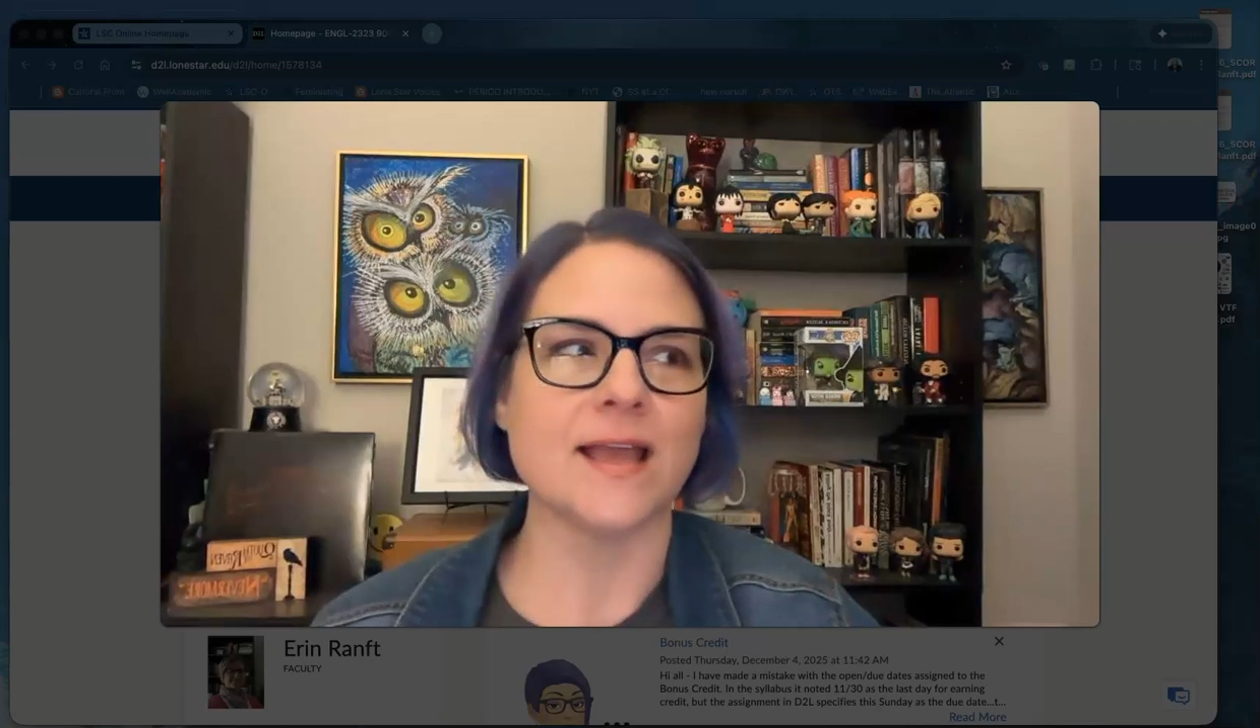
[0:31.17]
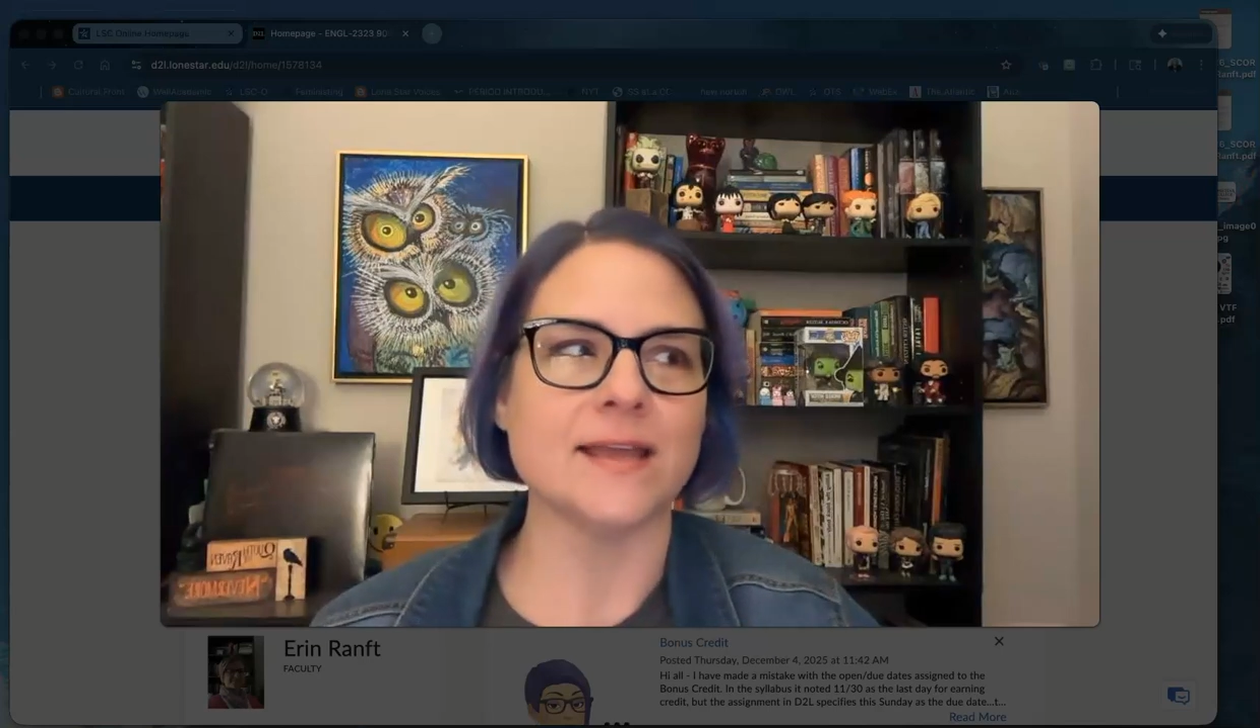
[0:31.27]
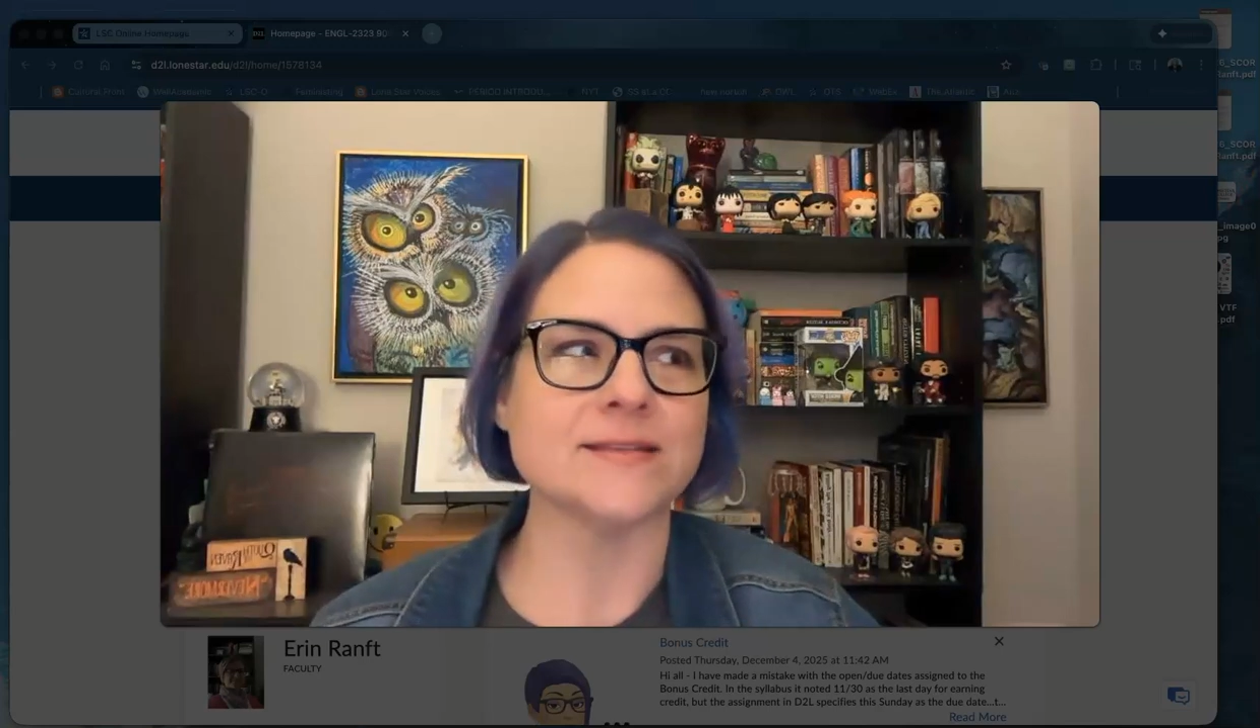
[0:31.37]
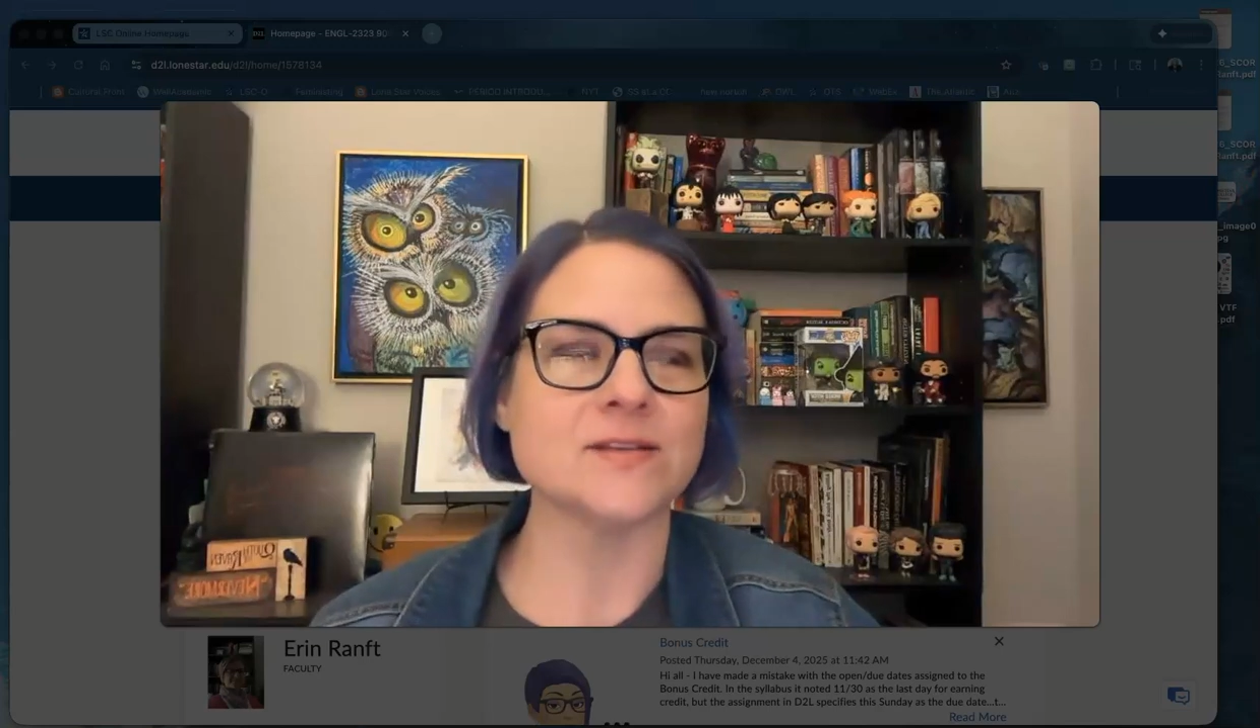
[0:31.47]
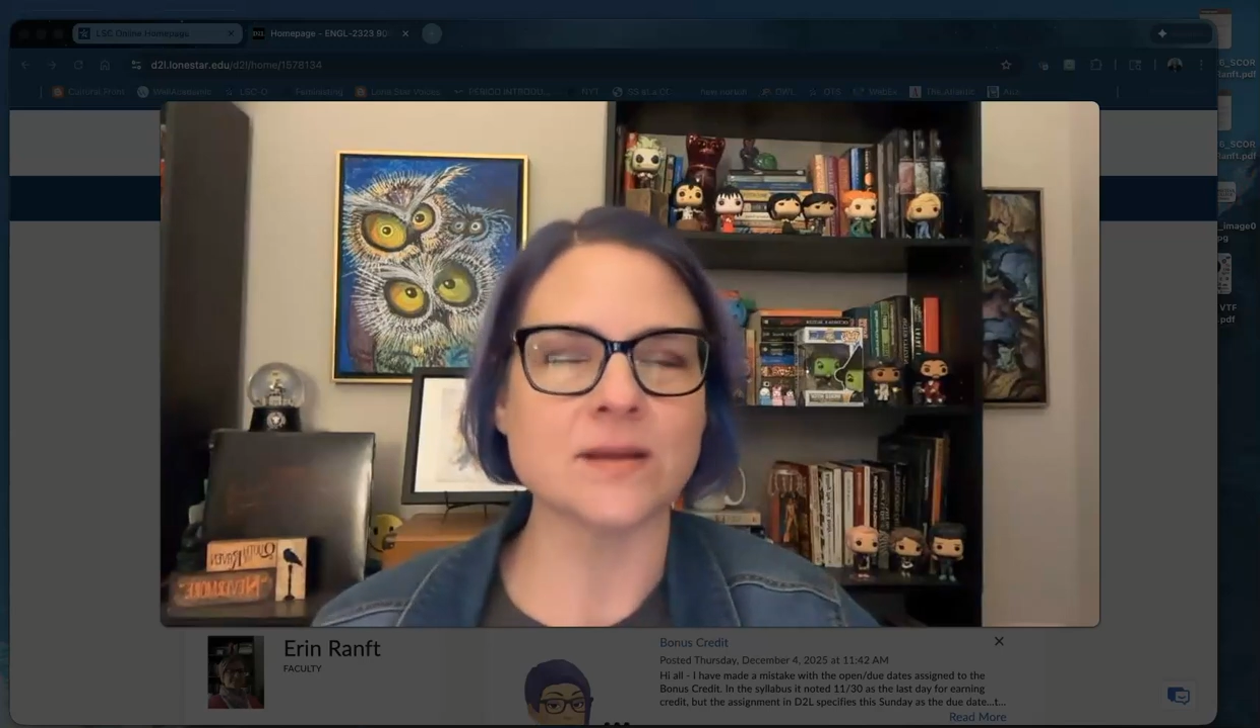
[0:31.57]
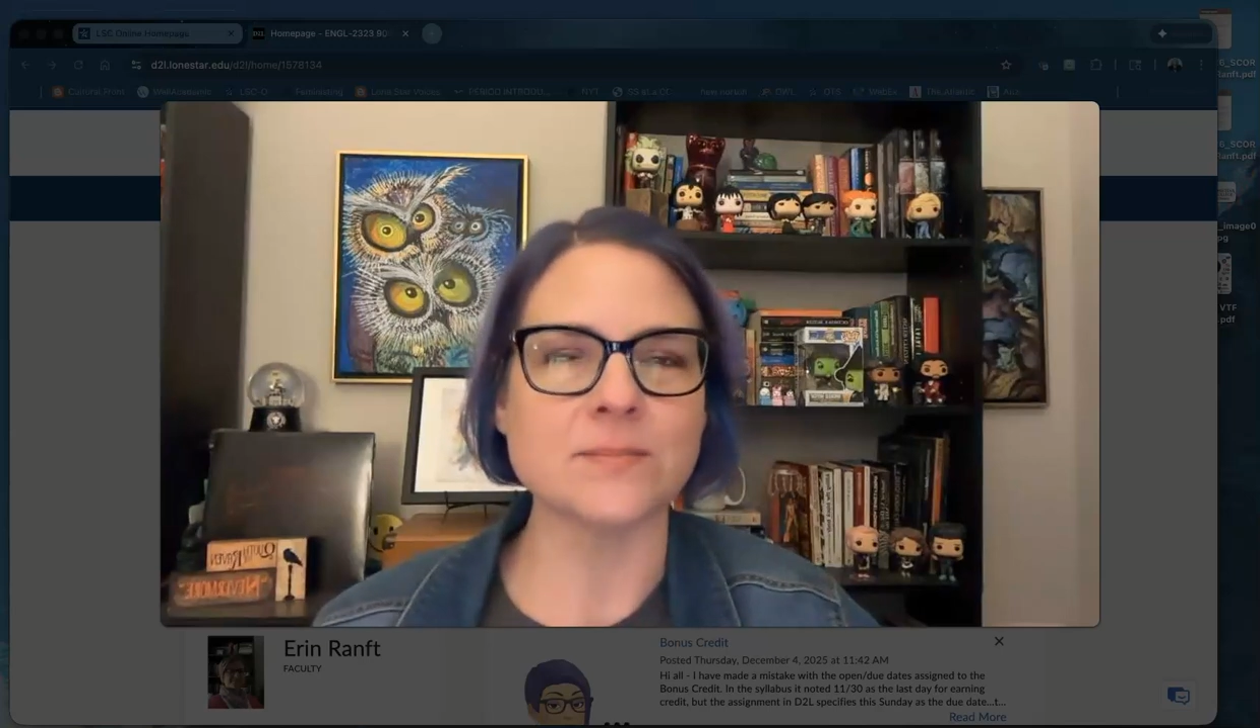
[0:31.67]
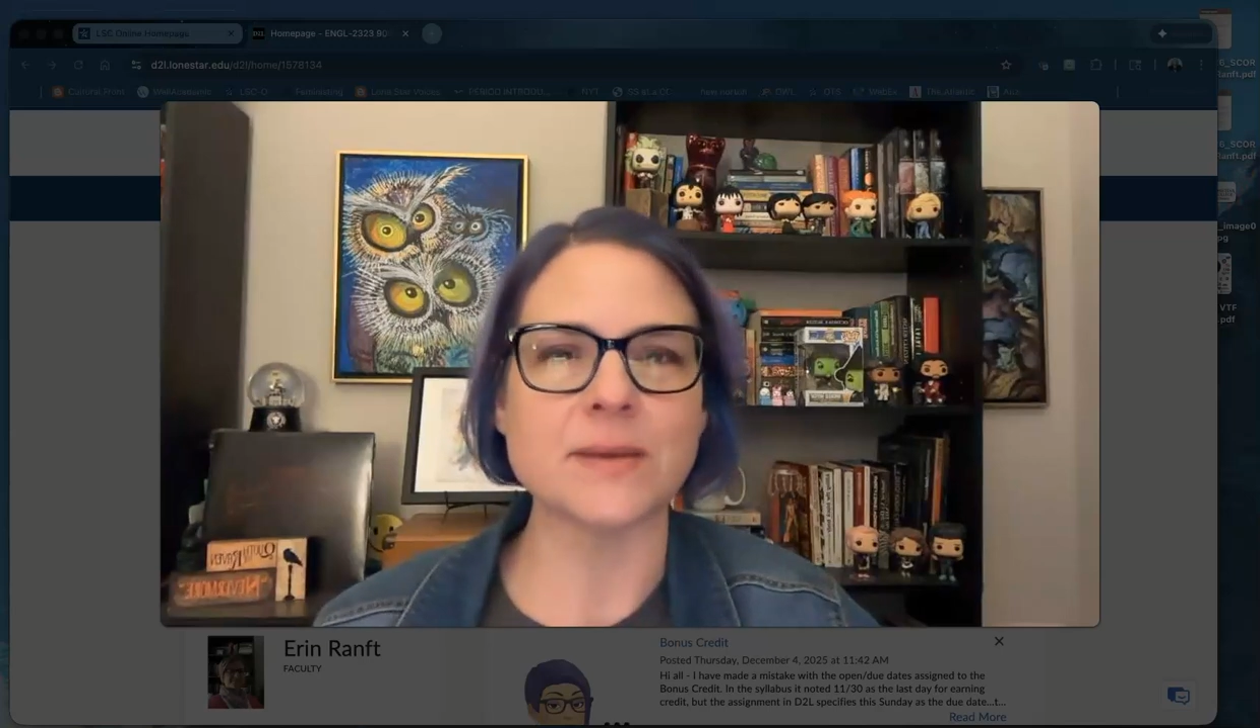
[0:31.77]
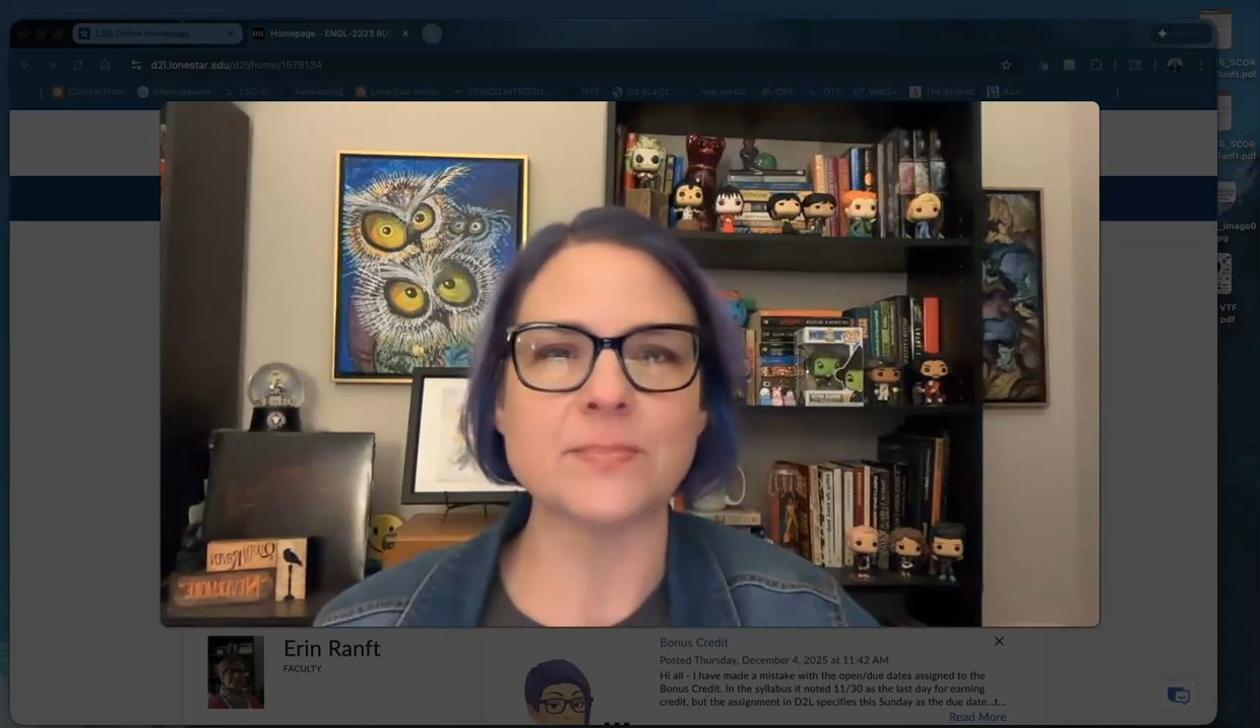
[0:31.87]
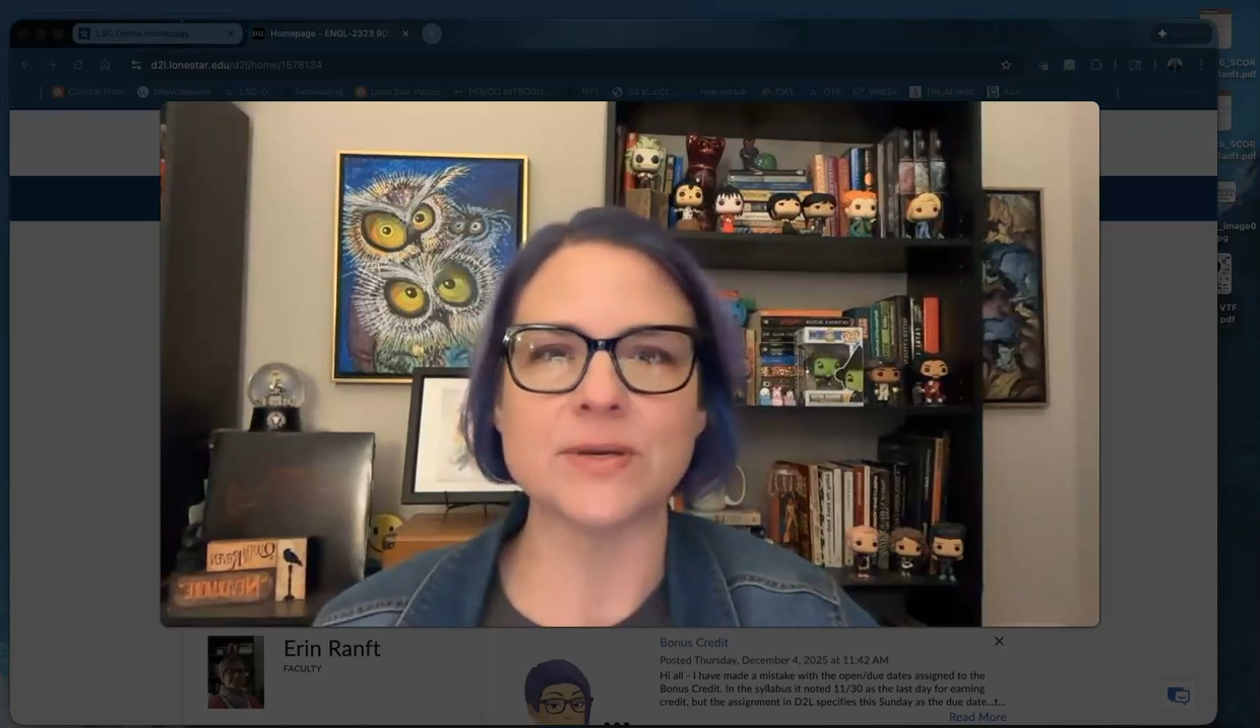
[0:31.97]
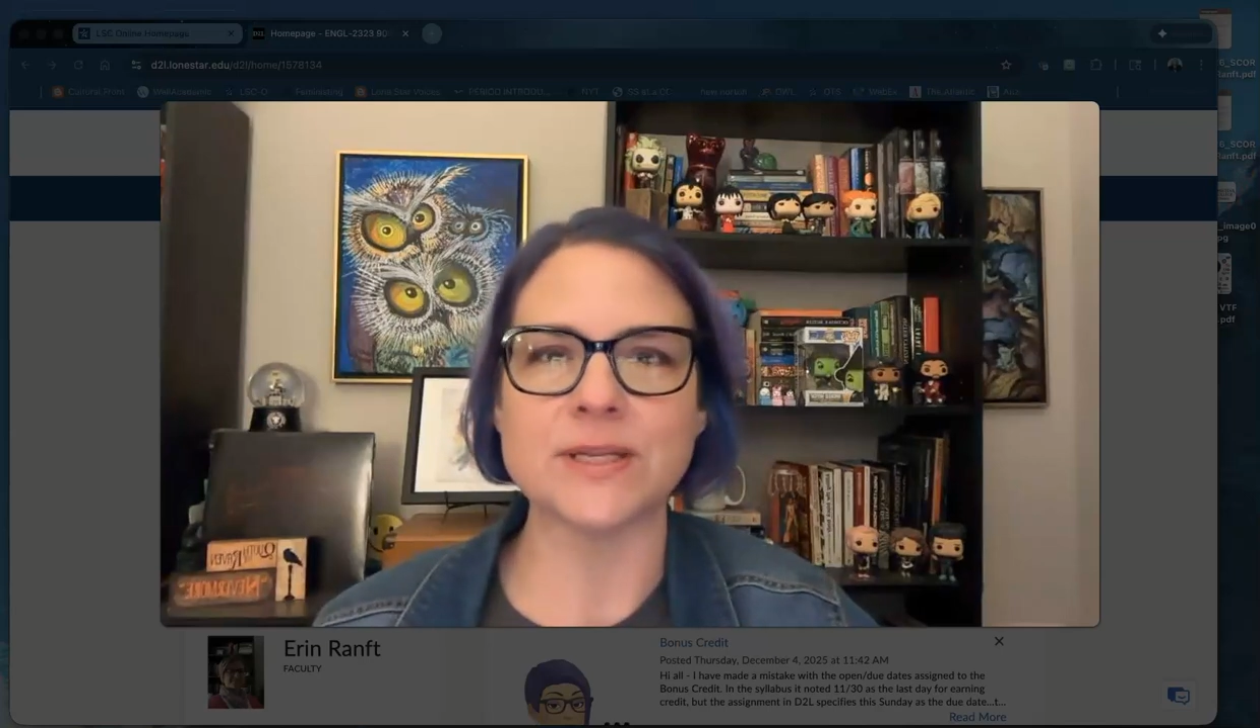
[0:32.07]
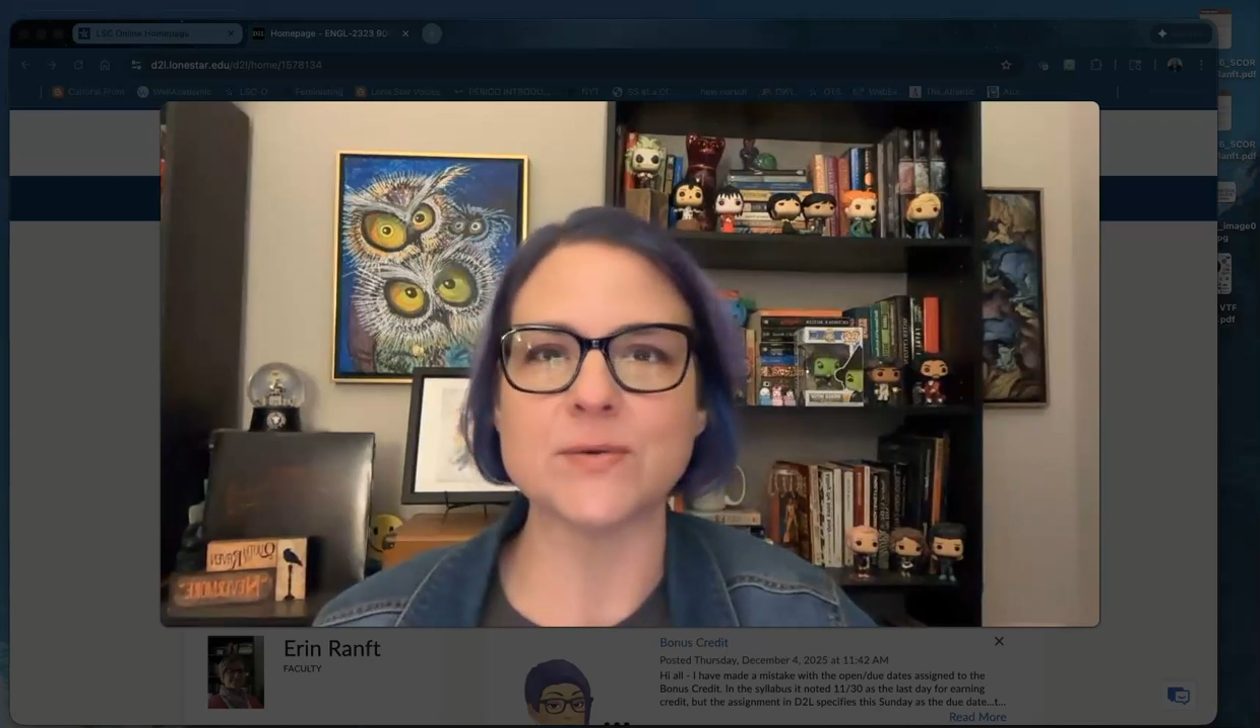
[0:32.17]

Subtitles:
It's gone by pretty